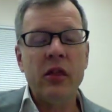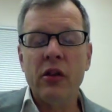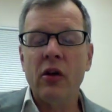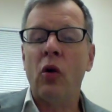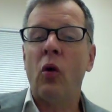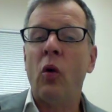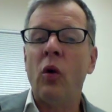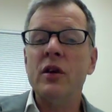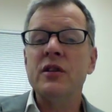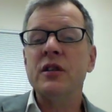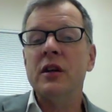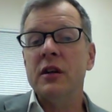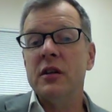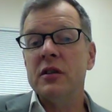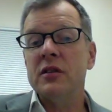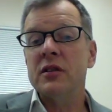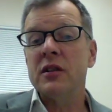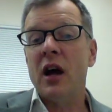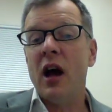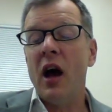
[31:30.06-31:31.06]
courts can
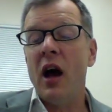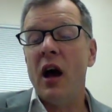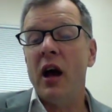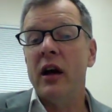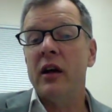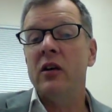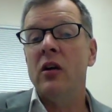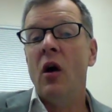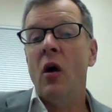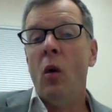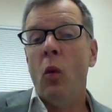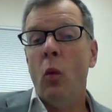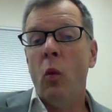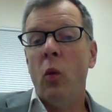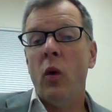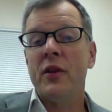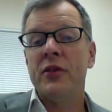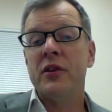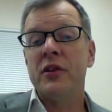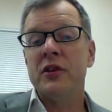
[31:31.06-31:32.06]
decide
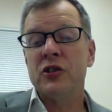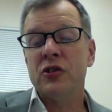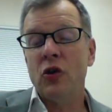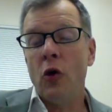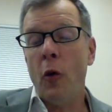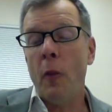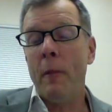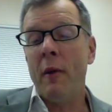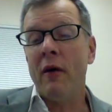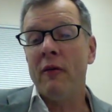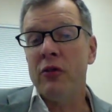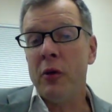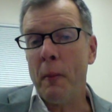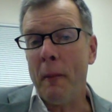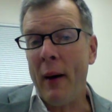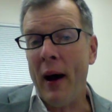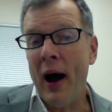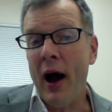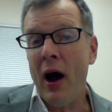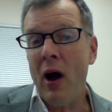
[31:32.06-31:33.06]
what the scope of the
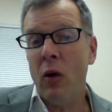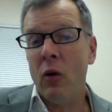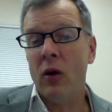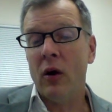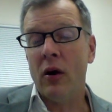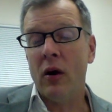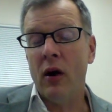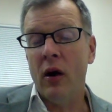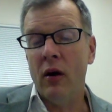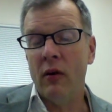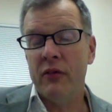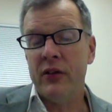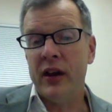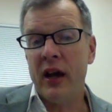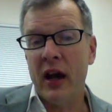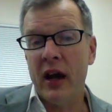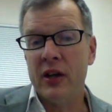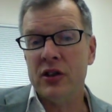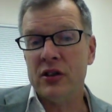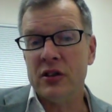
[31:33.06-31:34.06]
power of
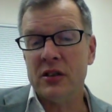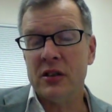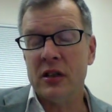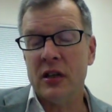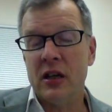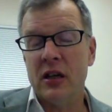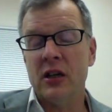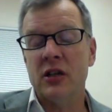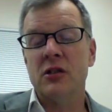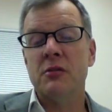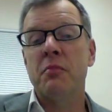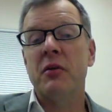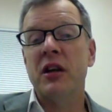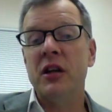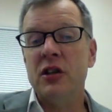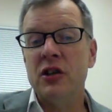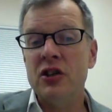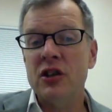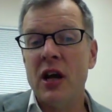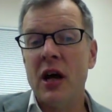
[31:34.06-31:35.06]
the agency is, but
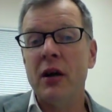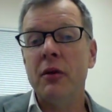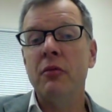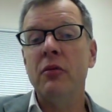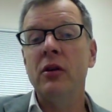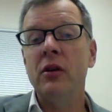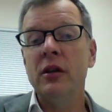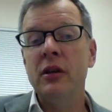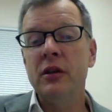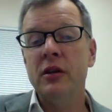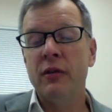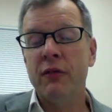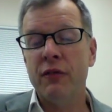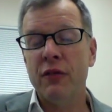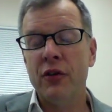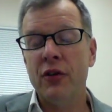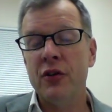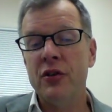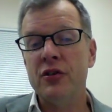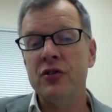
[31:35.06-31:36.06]
it generally
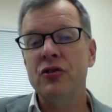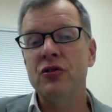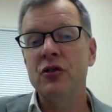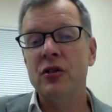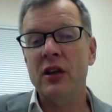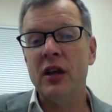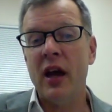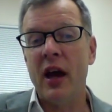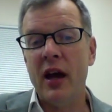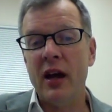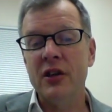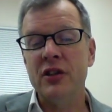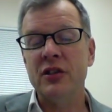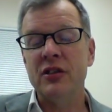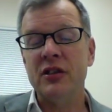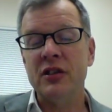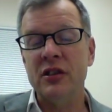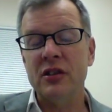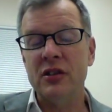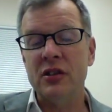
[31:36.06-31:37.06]
defers to the
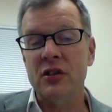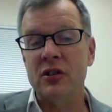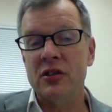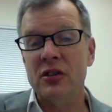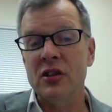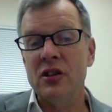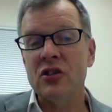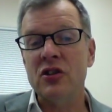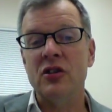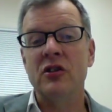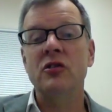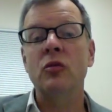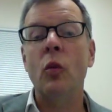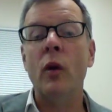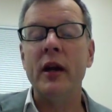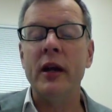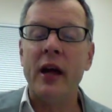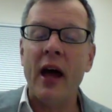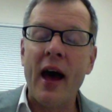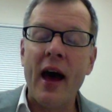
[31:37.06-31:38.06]
agency's decisions
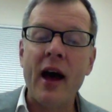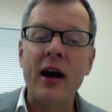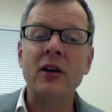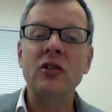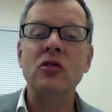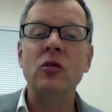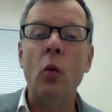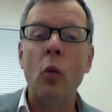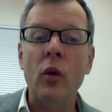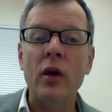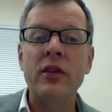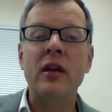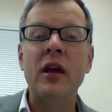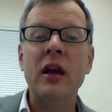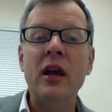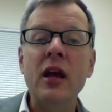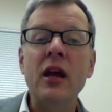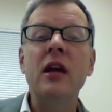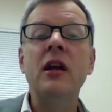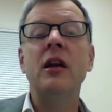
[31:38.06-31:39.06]
when it acts
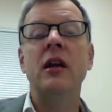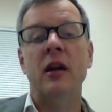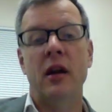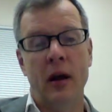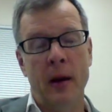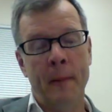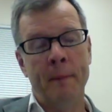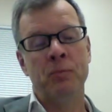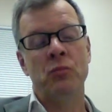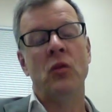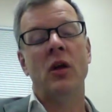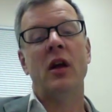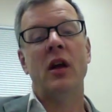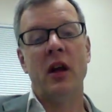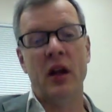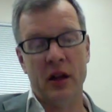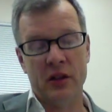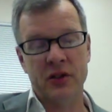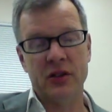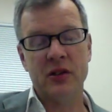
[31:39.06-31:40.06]
within
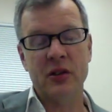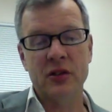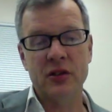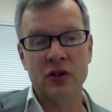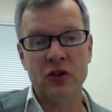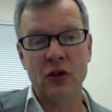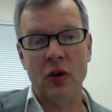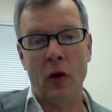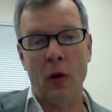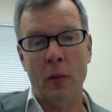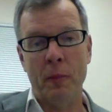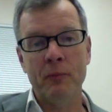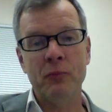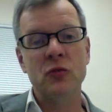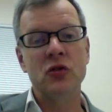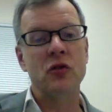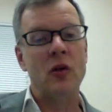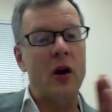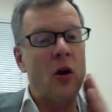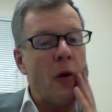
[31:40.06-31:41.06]
its scope.
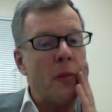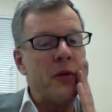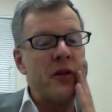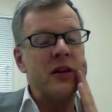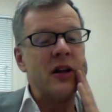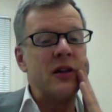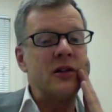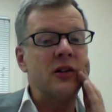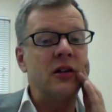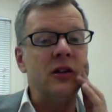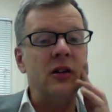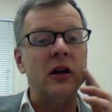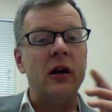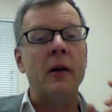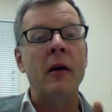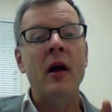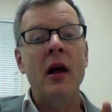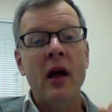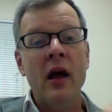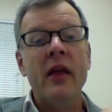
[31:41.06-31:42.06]
So I hope that that's
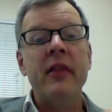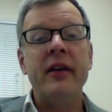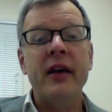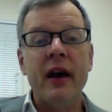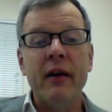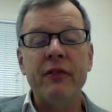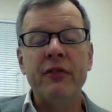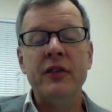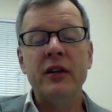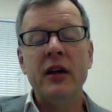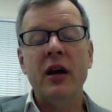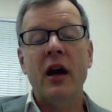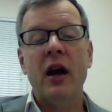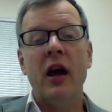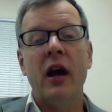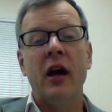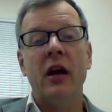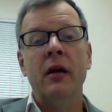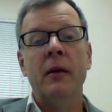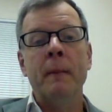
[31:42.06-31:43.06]
clear. The
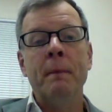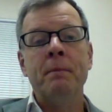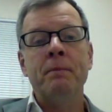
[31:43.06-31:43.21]
FDA